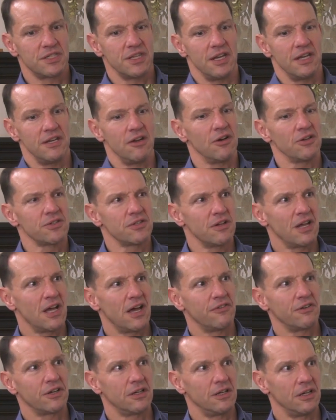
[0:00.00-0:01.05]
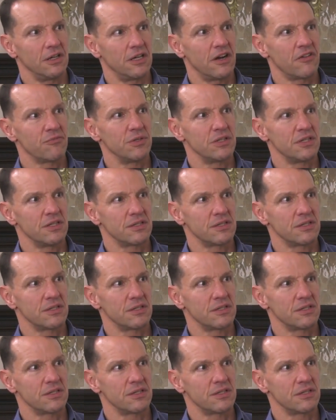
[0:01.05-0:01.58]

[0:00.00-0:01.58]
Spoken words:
And also to have a government